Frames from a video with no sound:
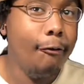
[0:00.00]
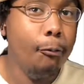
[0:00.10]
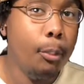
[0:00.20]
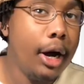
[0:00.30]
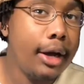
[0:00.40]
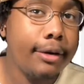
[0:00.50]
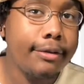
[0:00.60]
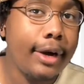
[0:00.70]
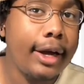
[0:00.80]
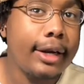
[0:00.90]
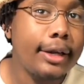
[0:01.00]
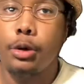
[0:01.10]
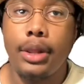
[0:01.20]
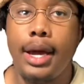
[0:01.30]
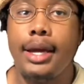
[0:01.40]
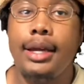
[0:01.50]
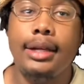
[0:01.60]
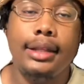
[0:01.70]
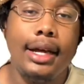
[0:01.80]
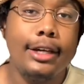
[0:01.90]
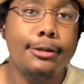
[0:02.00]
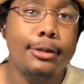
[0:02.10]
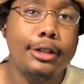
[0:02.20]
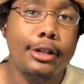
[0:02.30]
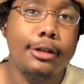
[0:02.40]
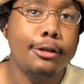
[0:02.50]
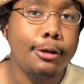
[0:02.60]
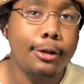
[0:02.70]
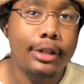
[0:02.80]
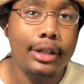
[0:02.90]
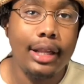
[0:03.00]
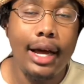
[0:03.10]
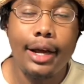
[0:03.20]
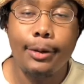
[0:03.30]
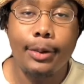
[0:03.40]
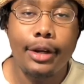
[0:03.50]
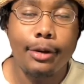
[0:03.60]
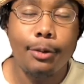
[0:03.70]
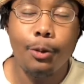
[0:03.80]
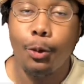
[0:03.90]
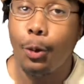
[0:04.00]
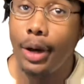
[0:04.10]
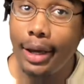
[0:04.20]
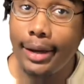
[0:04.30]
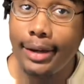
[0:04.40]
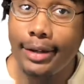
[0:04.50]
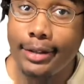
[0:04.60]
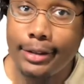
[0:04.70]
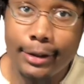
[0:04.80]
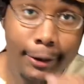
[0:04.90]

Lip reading: modified it so that it allows me to control the line weight way easier.